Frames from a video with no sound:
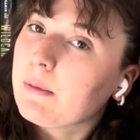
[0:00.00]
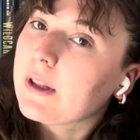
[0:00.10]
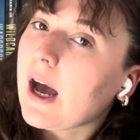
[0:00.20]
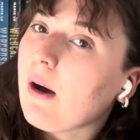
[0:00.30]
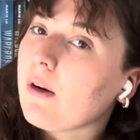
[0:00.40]
or
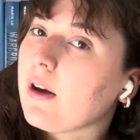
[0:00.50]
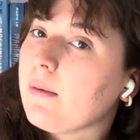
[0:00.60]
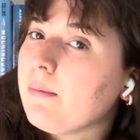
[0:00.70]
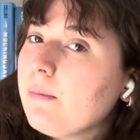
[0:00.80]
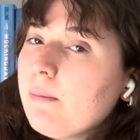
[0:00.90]
the
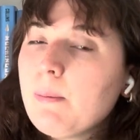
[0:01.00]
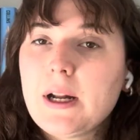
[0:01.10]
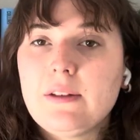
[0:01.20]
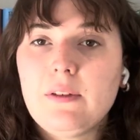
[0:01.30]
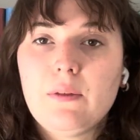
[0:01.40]
outcome might
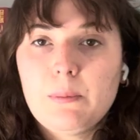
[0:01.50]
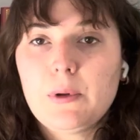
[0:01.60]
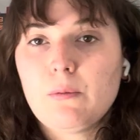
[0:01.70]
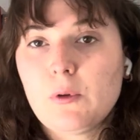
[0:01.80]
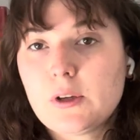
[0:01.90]
have even
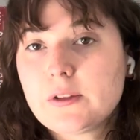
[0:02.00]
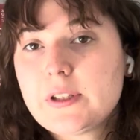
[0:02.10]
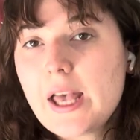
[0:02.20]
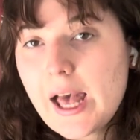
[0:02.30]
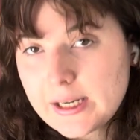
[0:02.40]
been worse
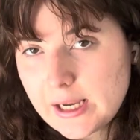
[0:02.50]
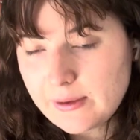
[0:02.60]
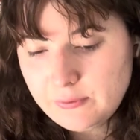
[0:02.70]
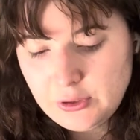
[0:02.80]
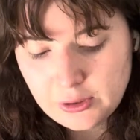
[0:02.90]
had I
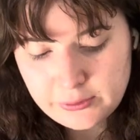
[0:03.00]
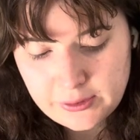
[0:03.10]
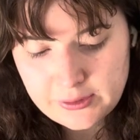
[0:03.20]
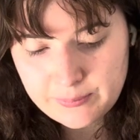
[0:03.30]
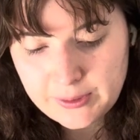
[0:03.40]
have chosen
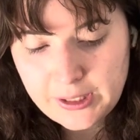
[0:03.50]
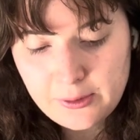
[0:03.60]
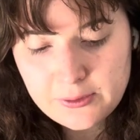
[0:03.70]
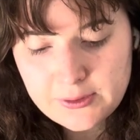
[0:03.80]
something else.